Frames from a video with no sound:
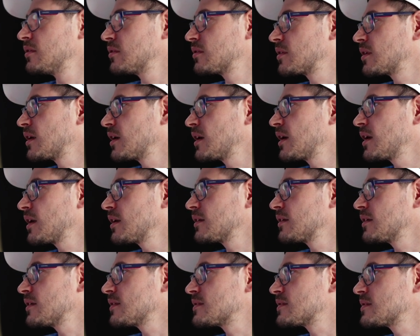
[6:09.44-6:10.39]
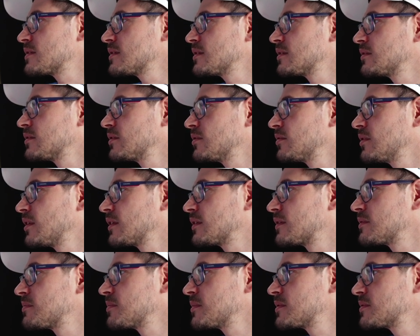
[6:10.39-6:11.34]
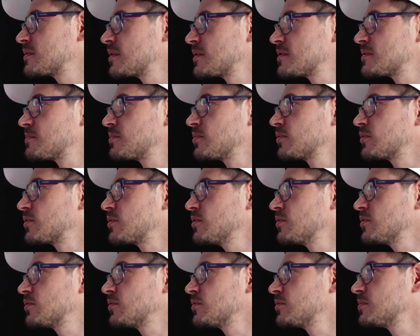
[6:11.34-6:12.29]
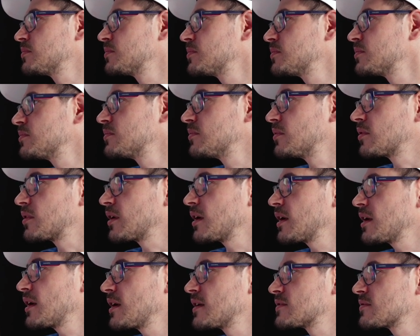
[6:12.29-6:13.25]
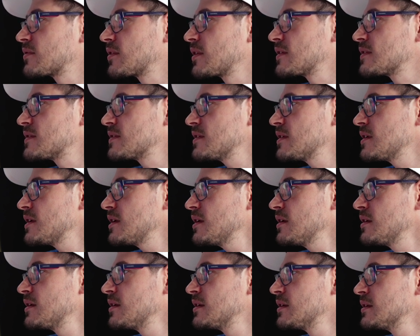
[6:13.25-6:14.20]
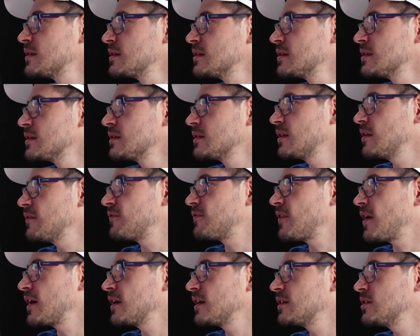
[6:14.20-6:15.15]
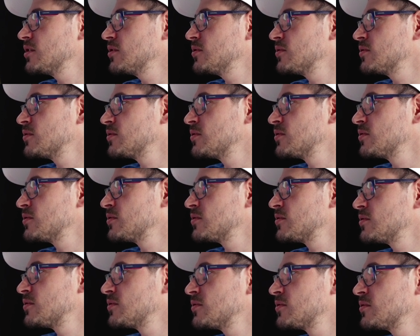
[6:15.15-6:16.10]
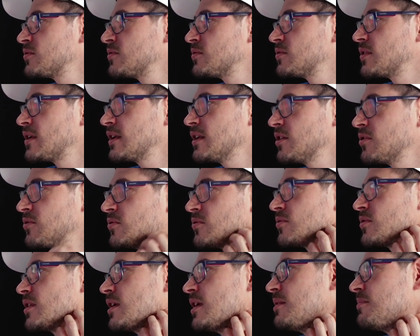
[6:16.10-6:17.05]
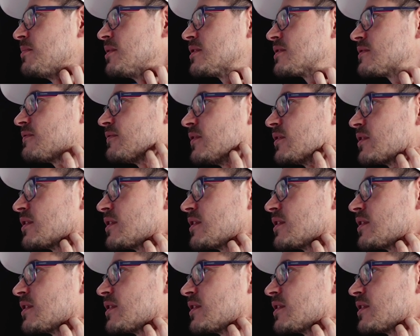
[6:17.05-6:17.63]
Okay, it's here. No, let me just put YouTube. Okay, as you can see, define a new image for